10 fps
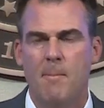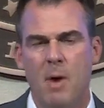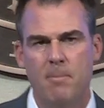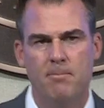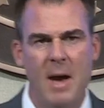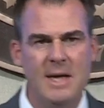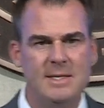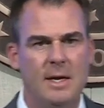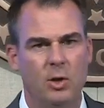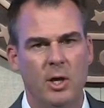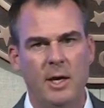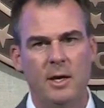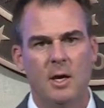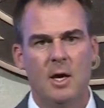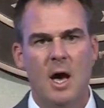But
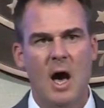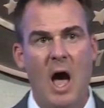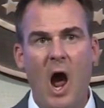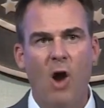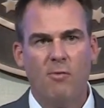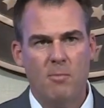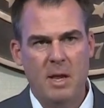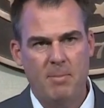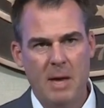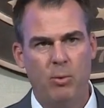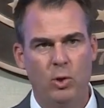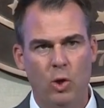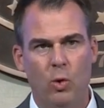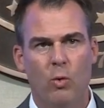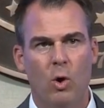basically, however many people
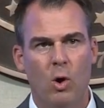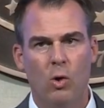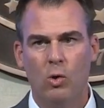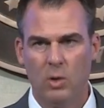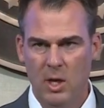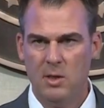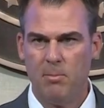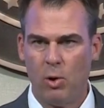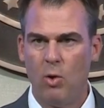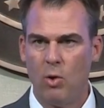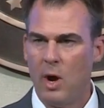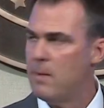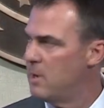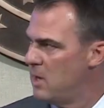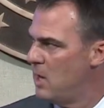you enroll in the
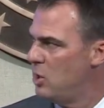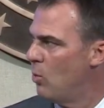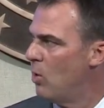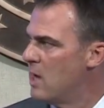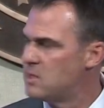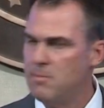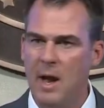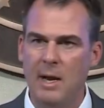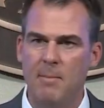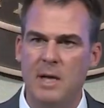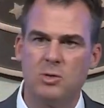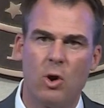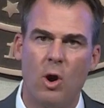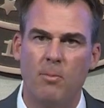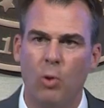program, and you were estimating based
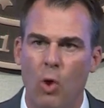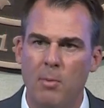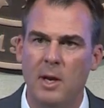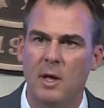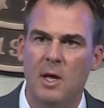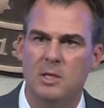on our unemployment,